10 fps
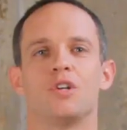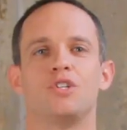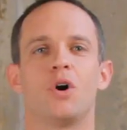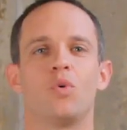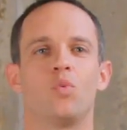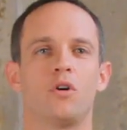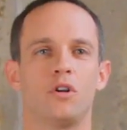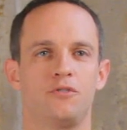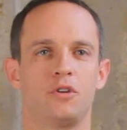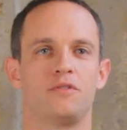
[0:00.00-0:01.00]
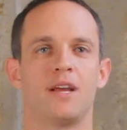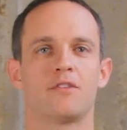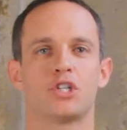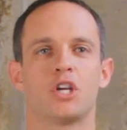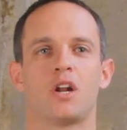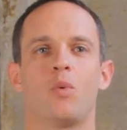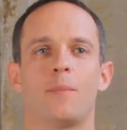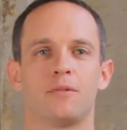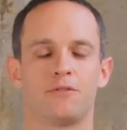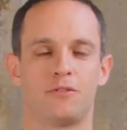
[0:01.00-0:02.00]
Don't worry if you've never shot a
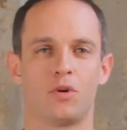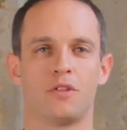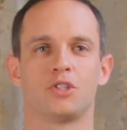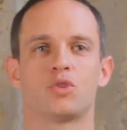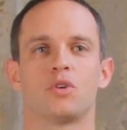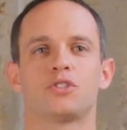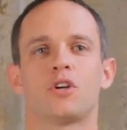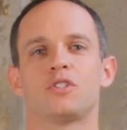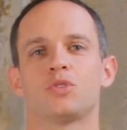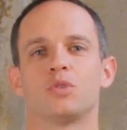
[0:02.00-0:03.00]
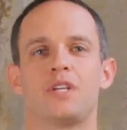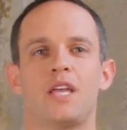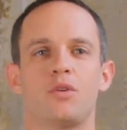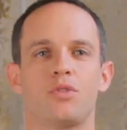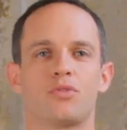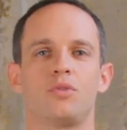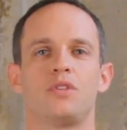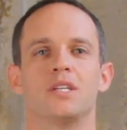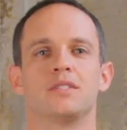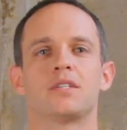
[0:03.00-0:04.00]
weapon before, the drill sergeants will take you through
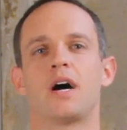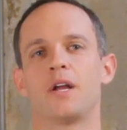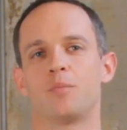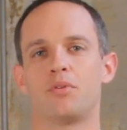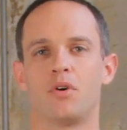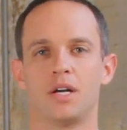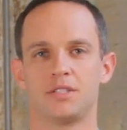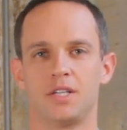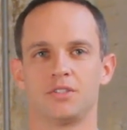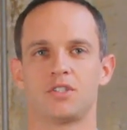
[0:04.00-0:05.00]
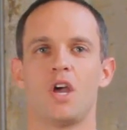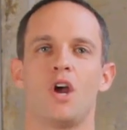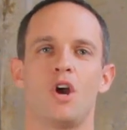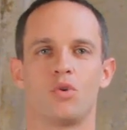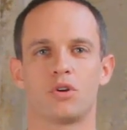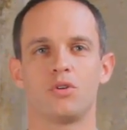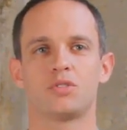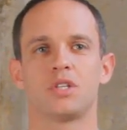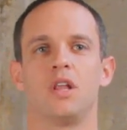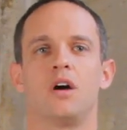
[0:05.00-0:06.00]
the entire process.
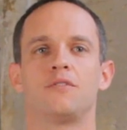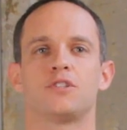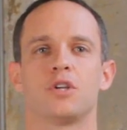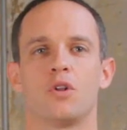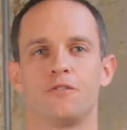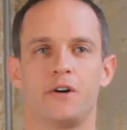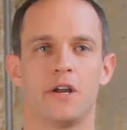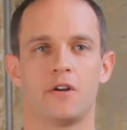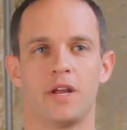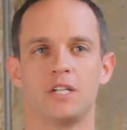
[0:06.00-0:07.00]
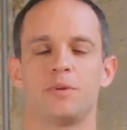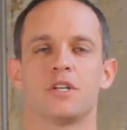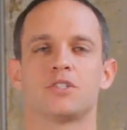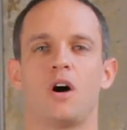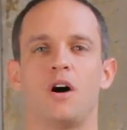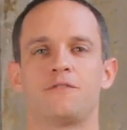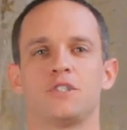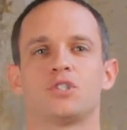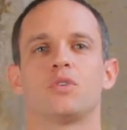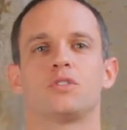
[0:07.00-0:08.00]
Recruits love to go to the firing range because often
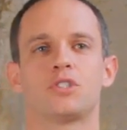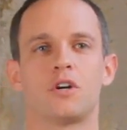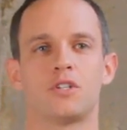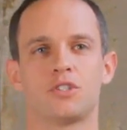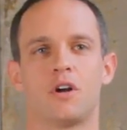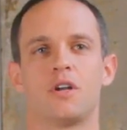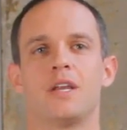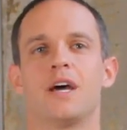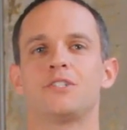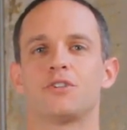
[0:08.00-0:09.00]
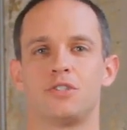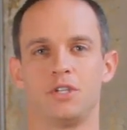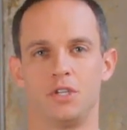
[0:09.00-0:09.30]
drill sergeants are nicer to